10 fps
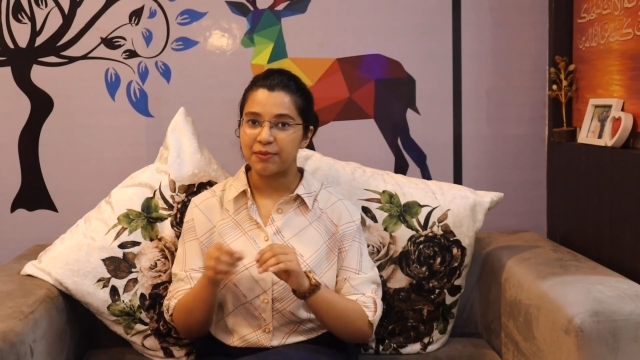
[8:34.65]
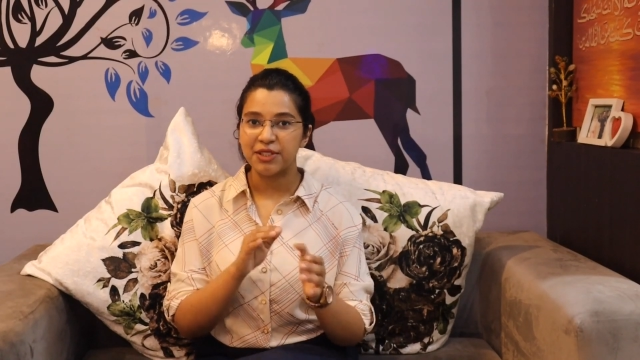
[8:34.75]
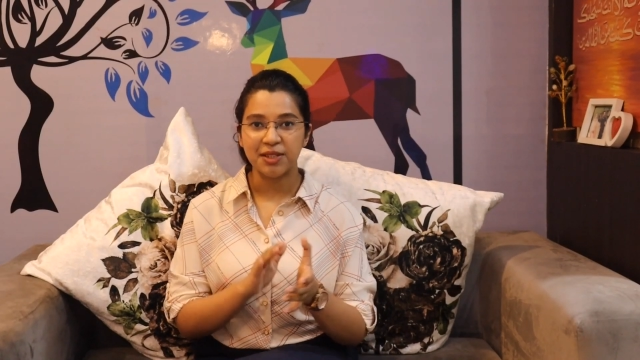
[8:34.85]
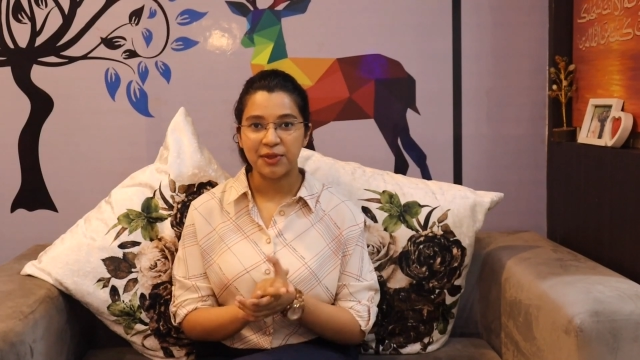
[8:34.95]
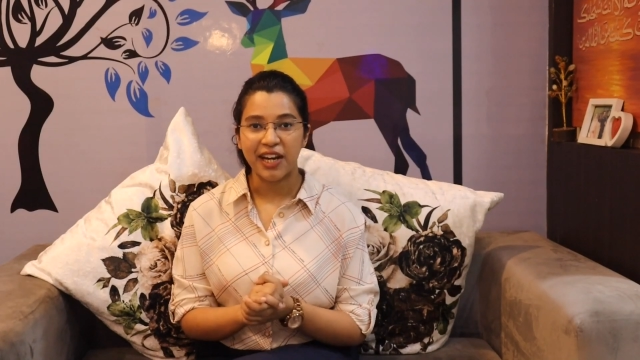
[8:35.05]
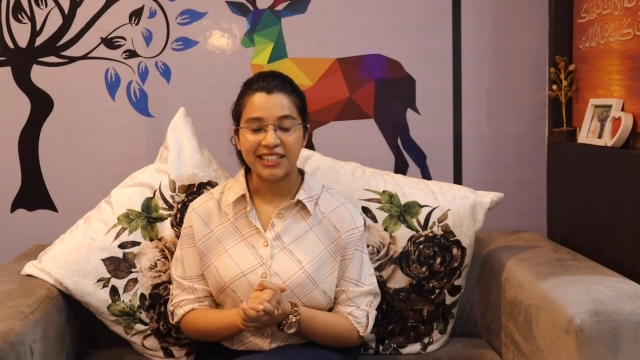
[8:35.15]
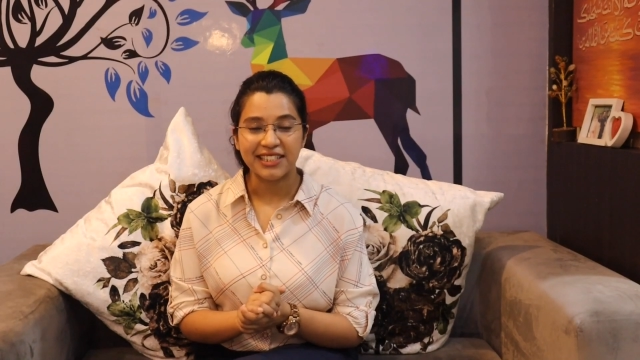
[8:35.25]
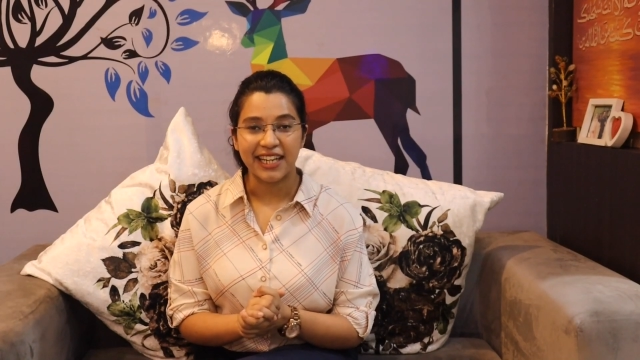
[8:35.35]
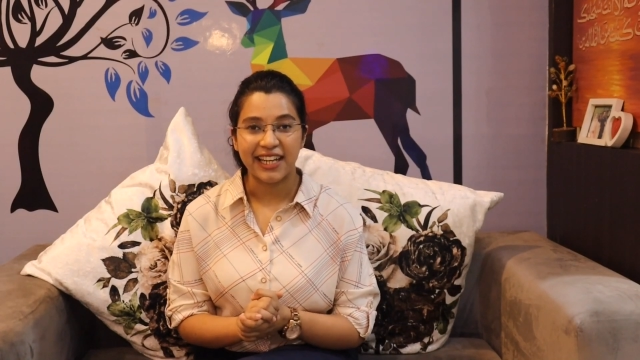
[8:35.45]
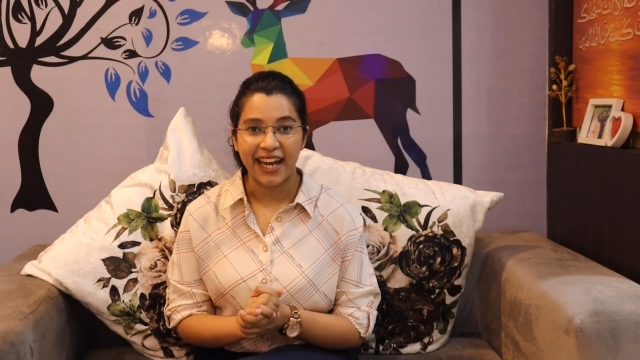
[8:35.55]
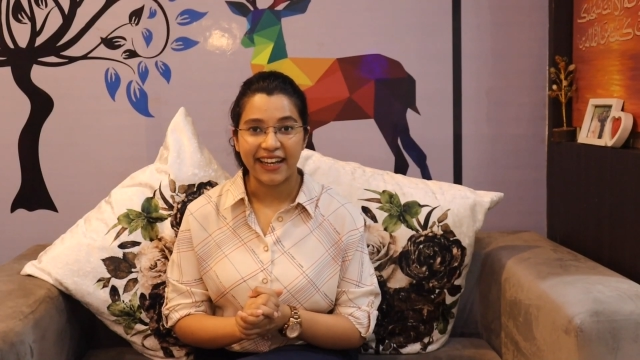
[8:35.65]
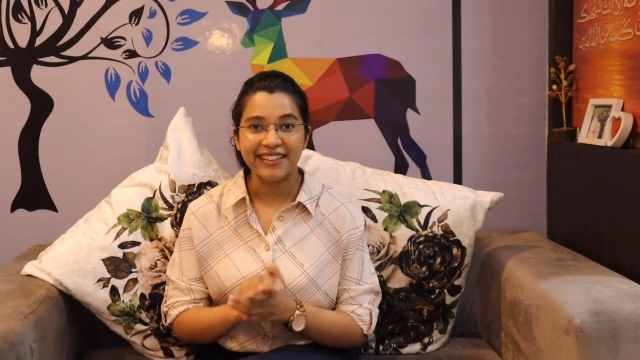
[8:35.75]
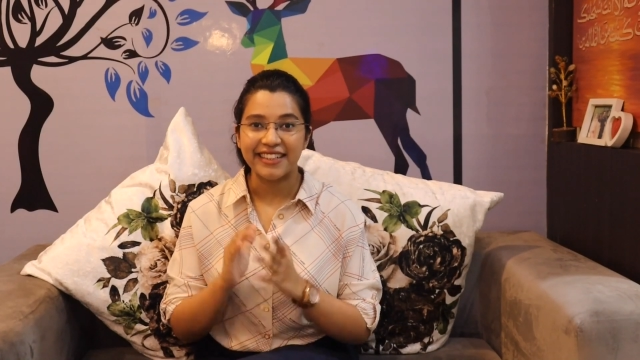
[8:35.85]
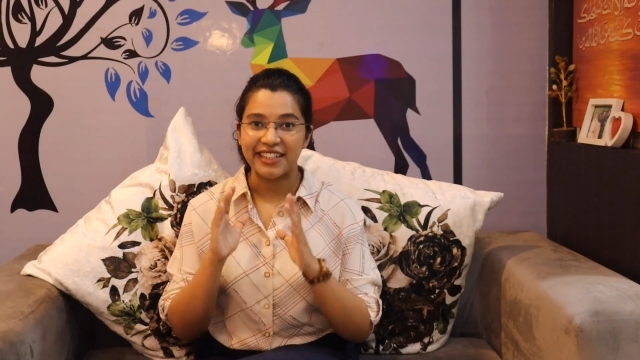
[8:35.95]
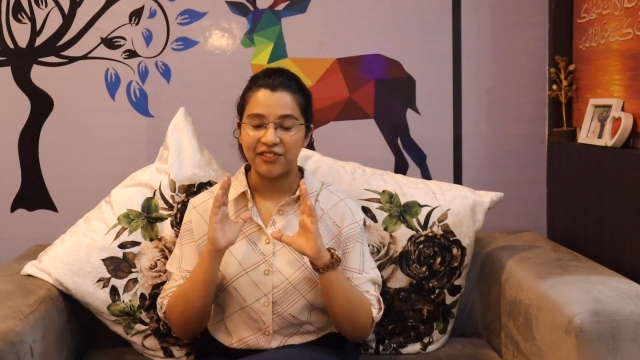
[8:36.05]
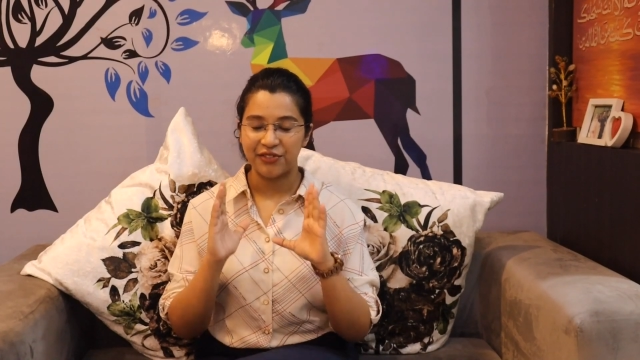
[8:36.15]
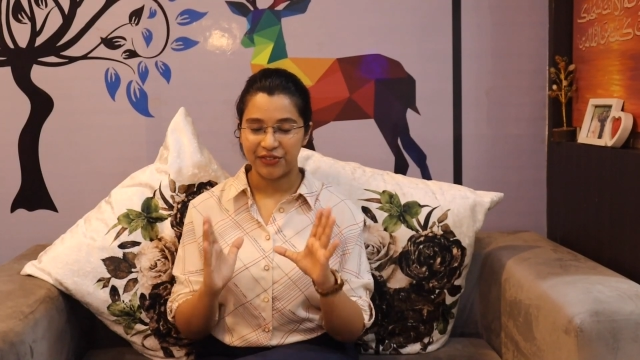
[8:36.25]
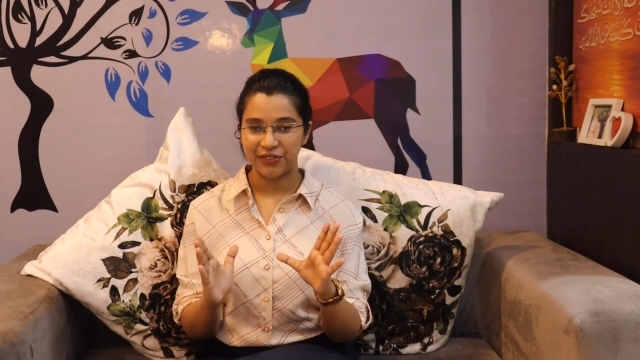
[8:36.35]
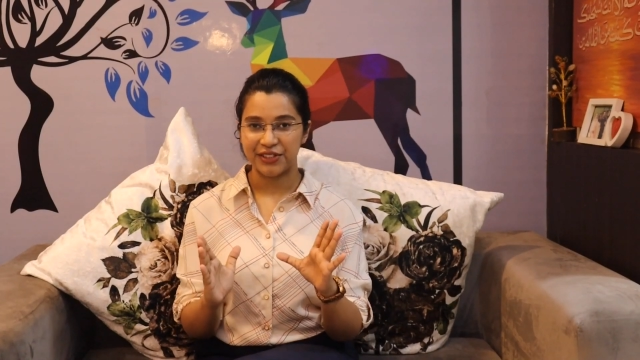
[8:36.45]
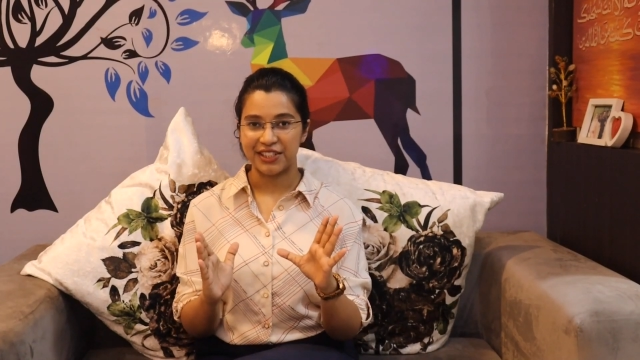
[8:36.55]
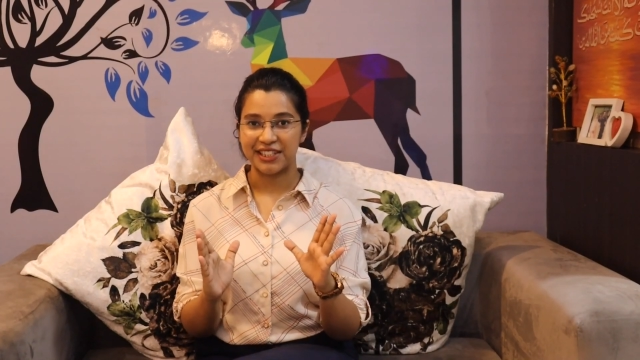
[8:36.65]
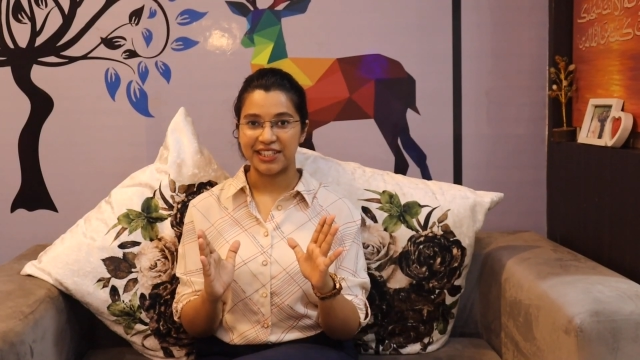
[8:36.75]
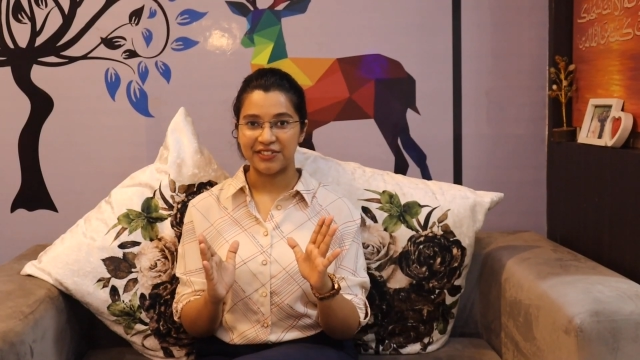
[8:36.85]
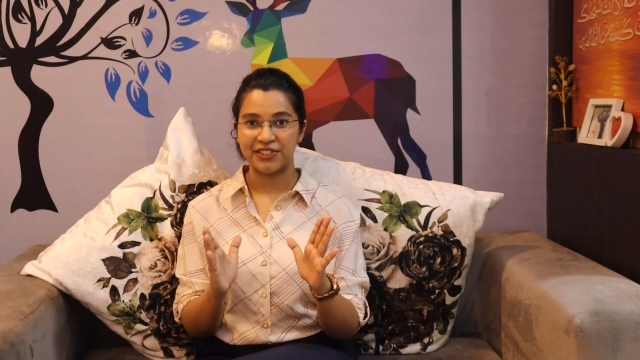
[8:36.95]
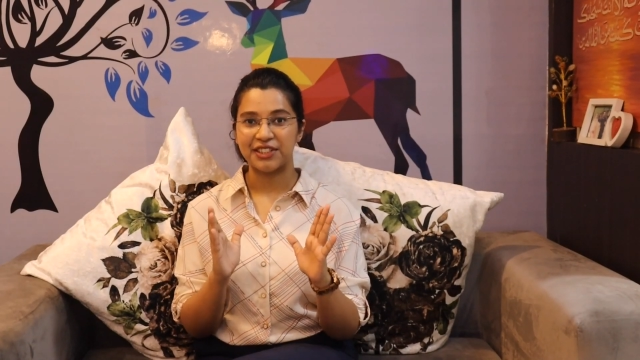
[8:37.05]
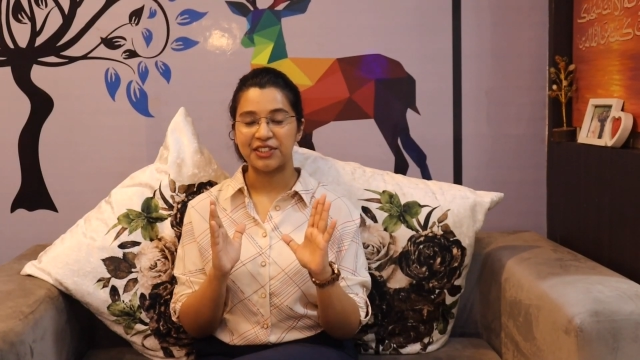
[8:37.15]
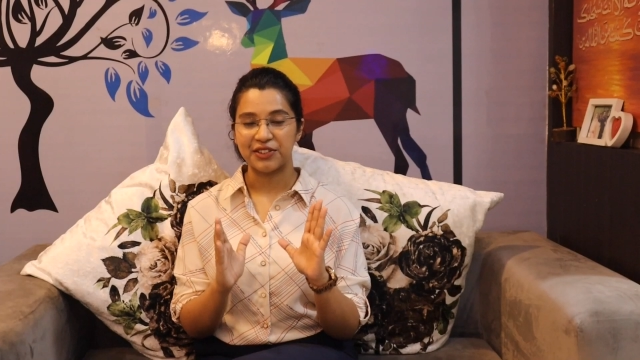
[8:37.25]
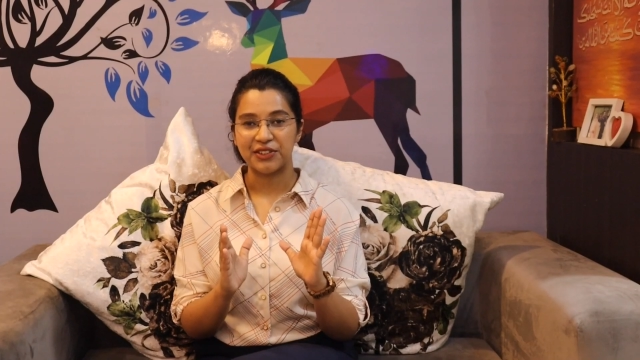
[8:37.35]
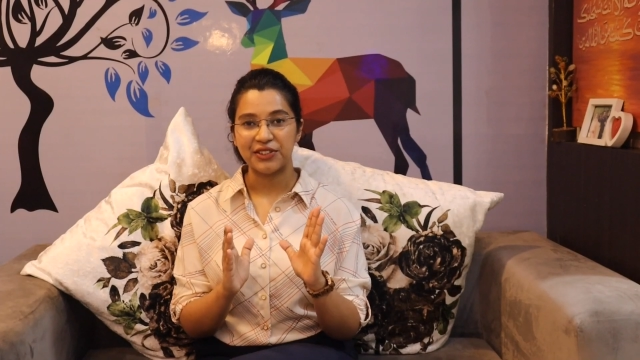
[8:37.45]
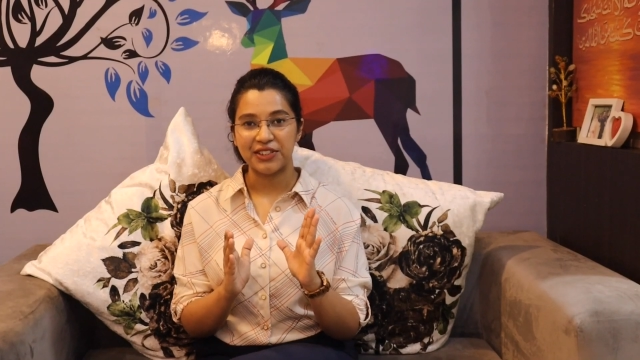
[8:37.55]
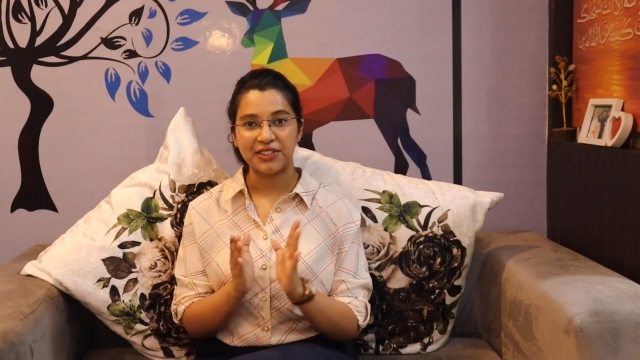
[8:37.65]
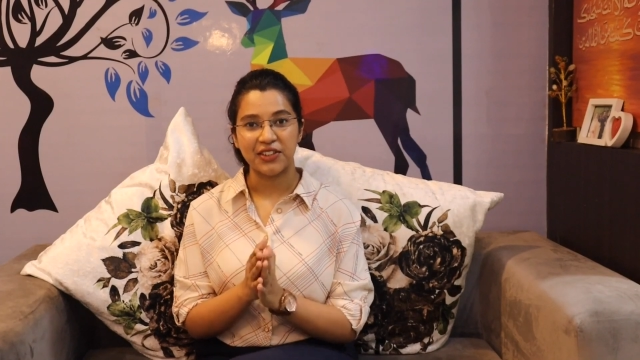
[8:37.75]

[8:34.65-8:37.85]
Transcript: let me summarize it again if it